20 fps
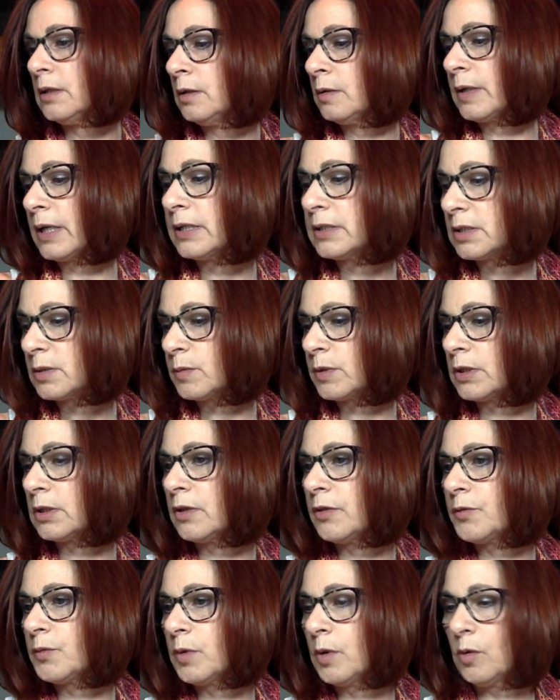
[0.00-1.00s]
Okay, so I'm
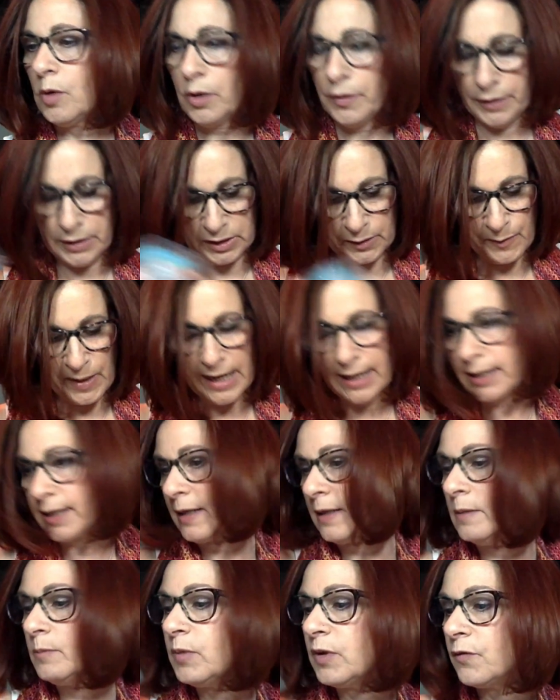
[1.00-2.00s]
going to throw all this back
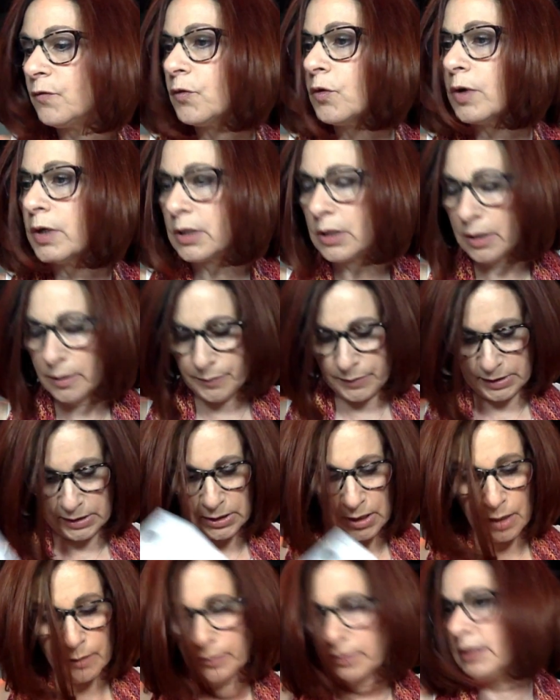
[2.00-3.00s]
in before it comes
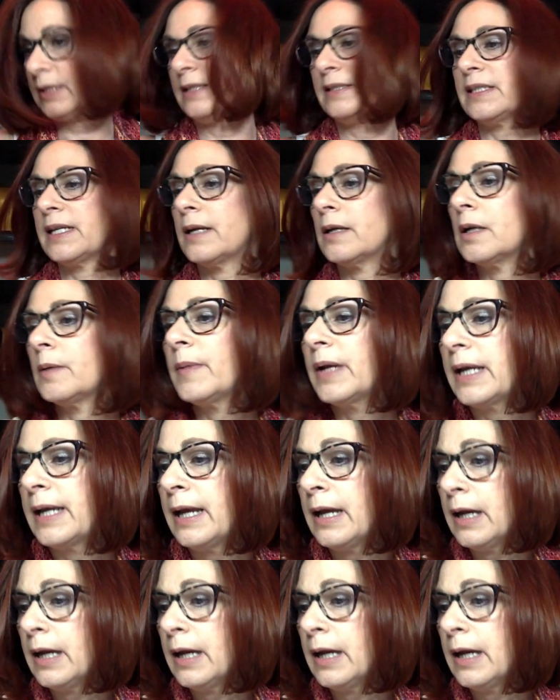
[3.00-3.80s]
tumbling down on my